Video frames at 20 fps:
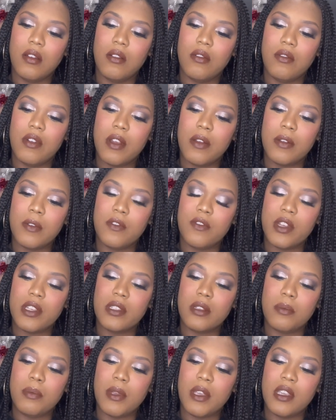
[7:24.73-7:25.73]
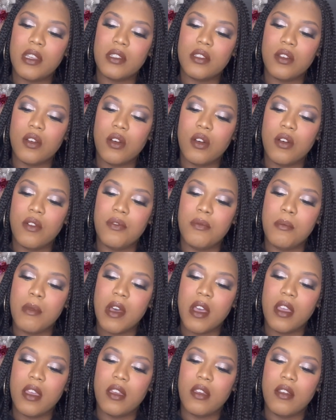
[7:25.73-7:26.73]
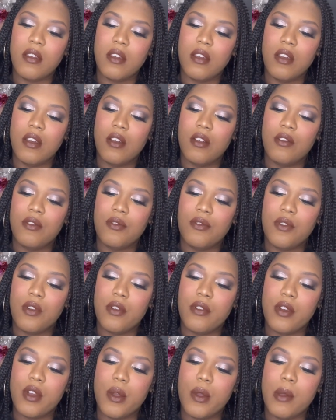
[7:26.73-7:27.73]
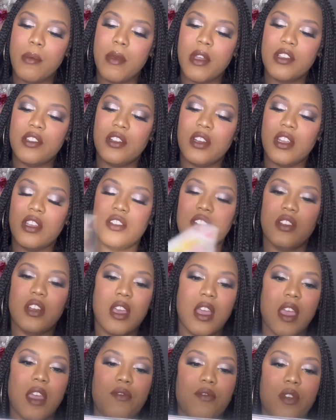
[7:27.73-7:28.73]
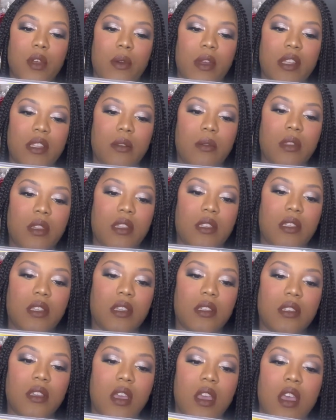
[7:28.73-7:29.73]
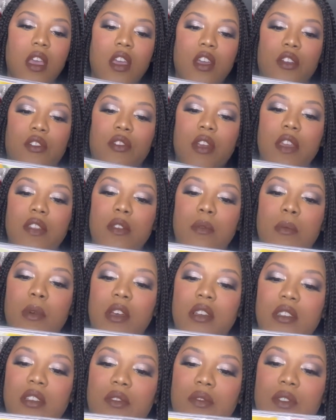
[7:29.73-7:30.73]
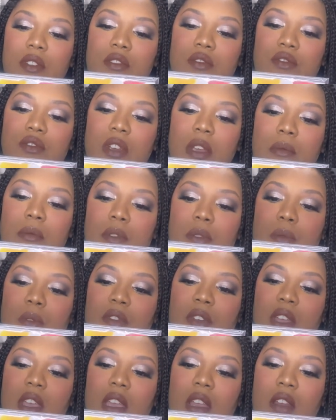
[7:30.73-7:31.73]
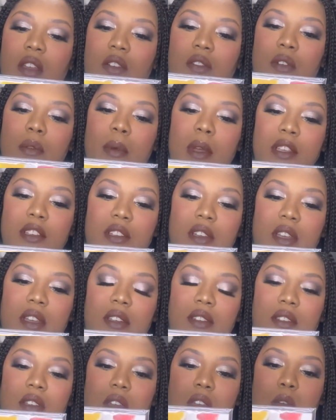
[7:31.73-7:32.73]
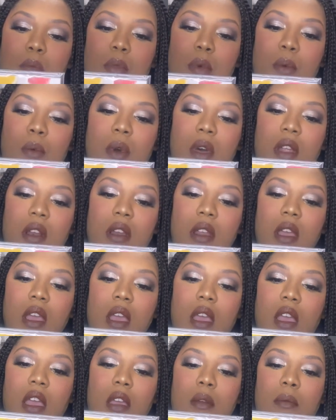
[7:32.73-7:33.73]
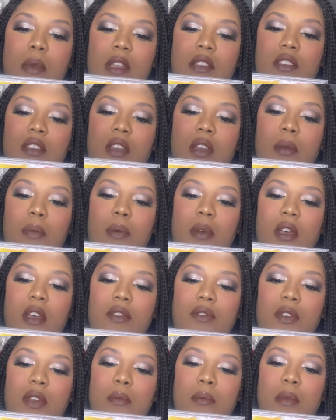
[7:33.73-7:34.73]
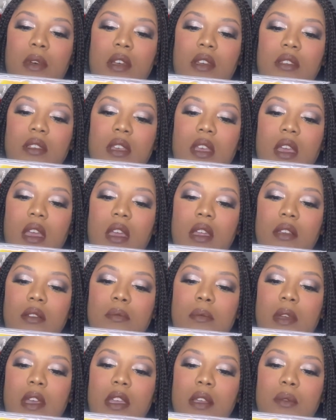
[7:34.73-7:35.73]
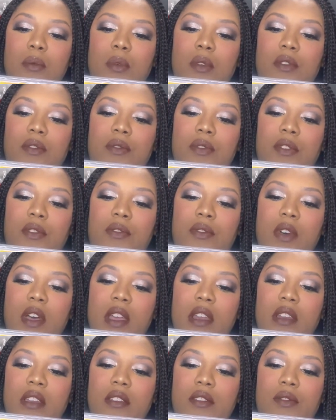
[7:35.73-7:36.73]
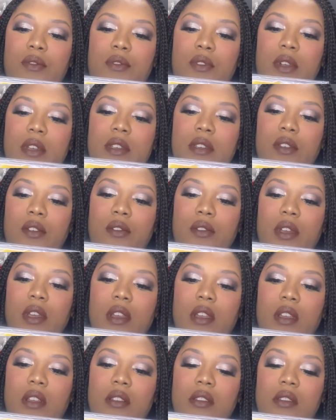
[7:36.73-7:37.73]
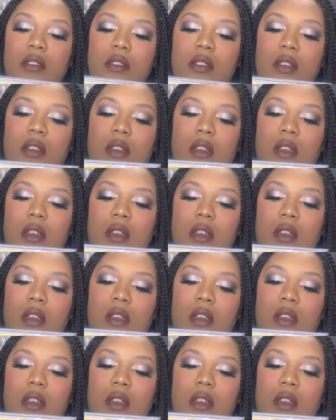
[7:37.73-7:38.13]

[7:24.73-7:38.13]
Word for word: Re recipes of my for your imagination. I have no idea what this is. Create the mask of your dreams with a hint of imagination. Number one, imagine a perfect mask handmade with the finest fresh ingredients.